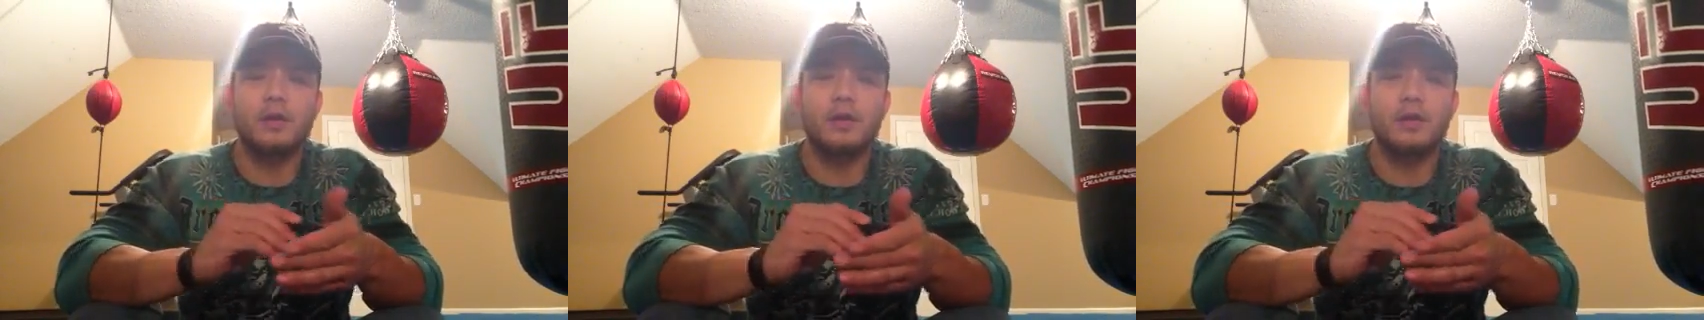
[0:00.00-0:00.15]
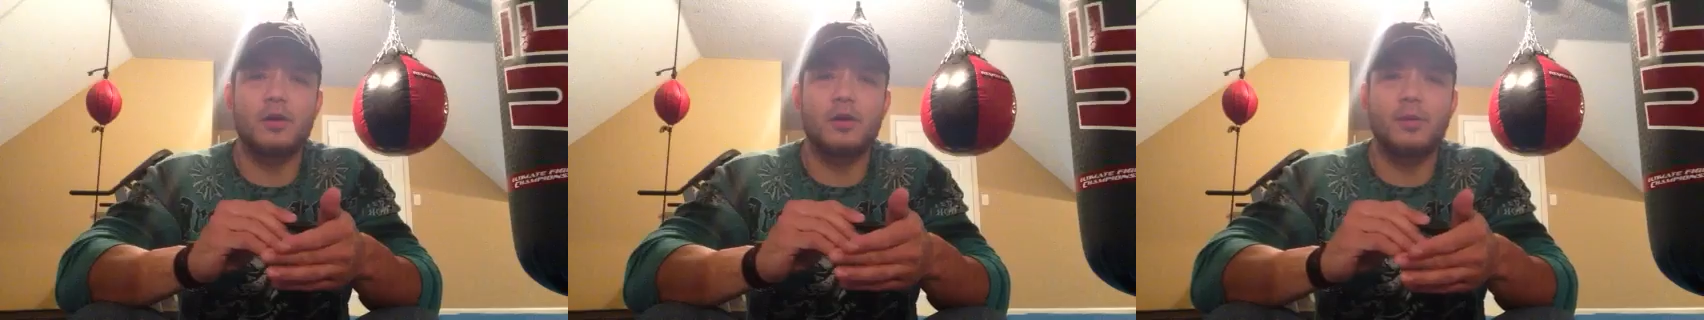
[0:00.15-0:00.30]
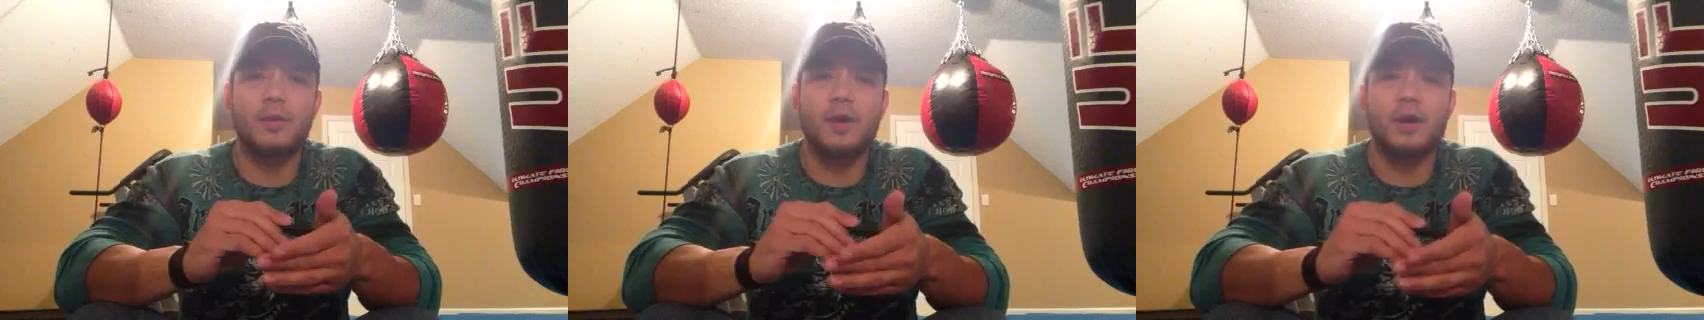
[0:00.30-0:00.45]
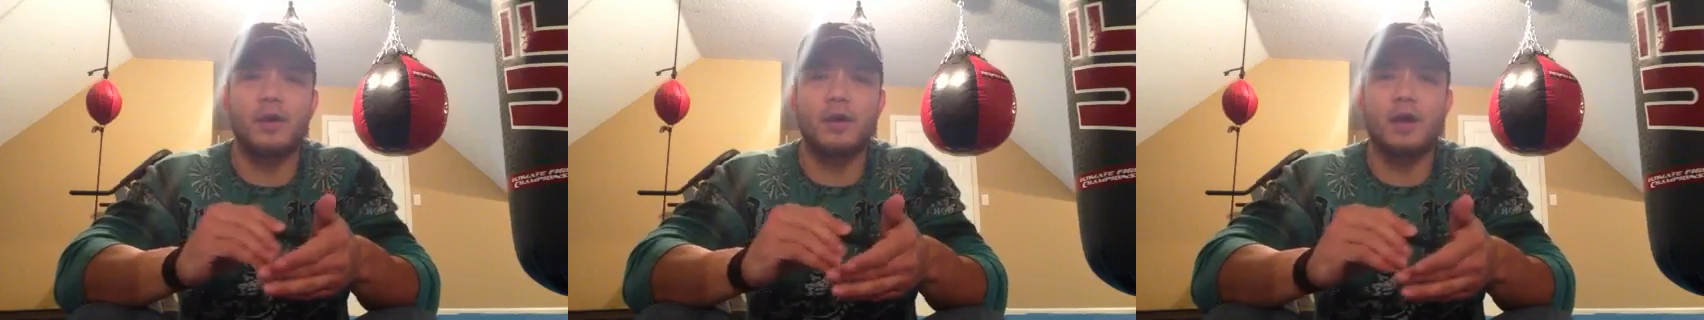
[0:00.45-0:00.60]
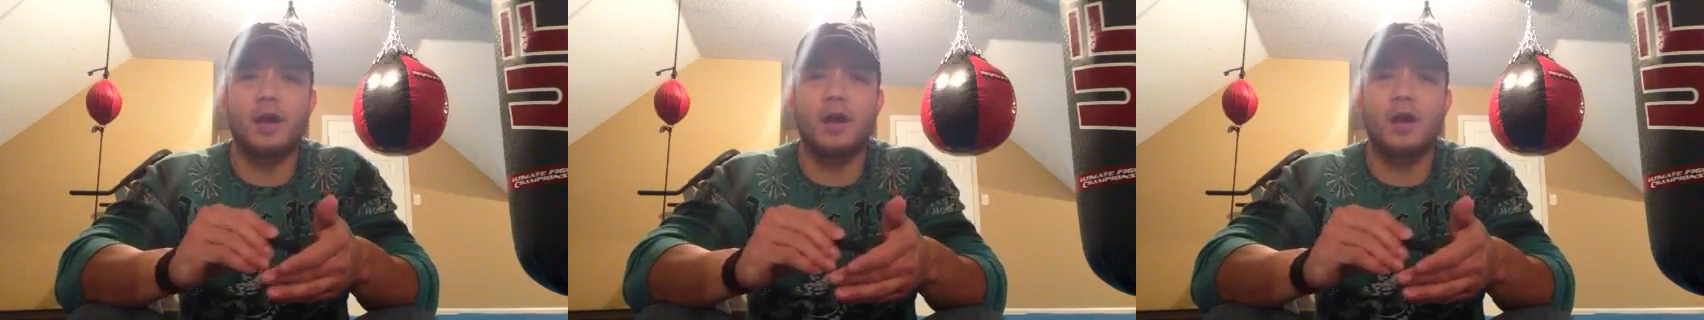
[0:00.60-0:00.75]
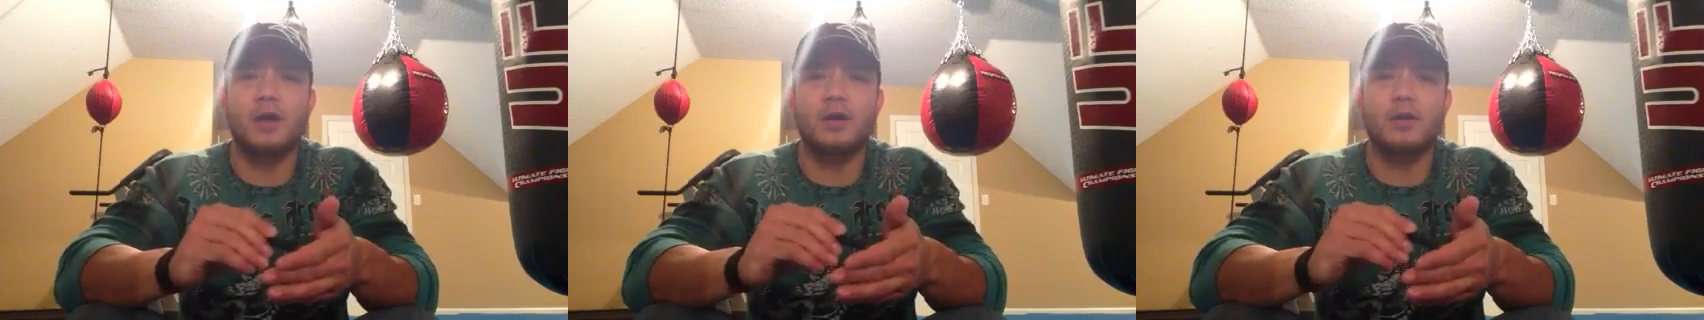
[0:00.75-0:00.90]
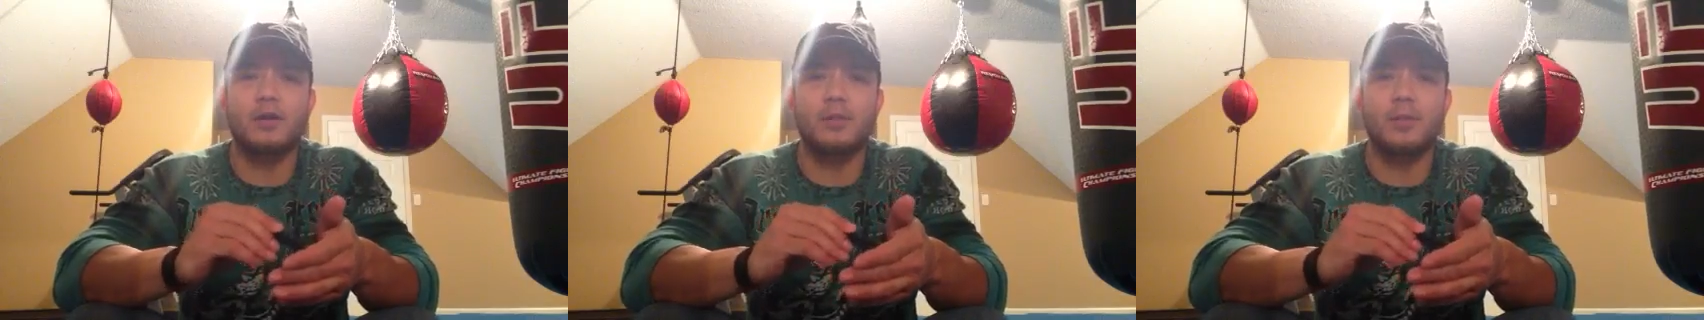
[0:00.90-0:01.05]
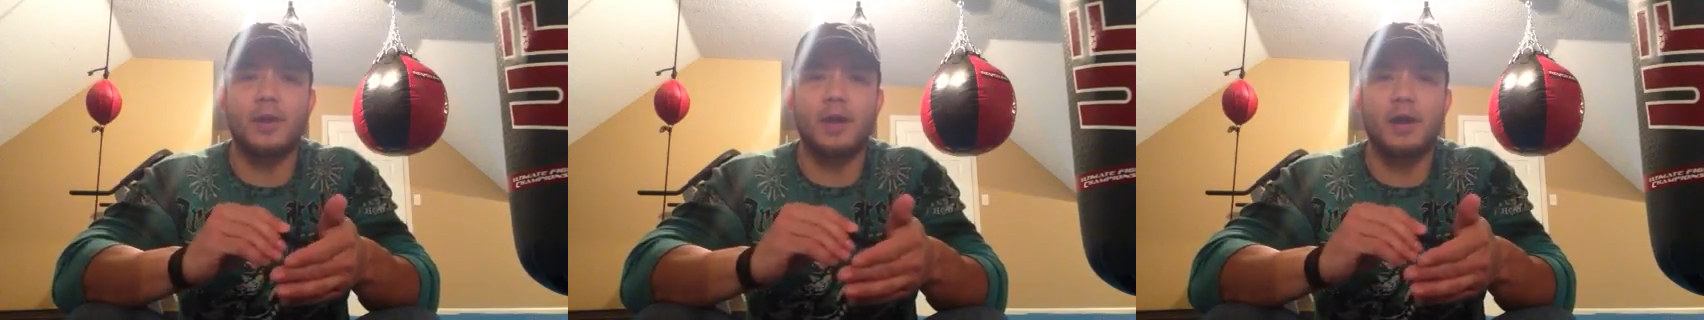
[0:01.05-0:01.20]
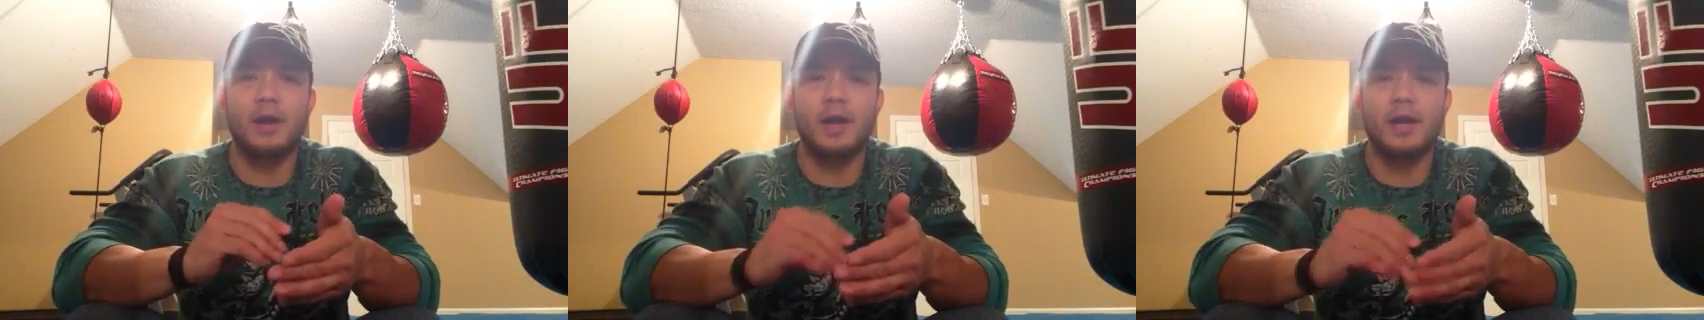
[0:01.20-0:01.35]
about God or about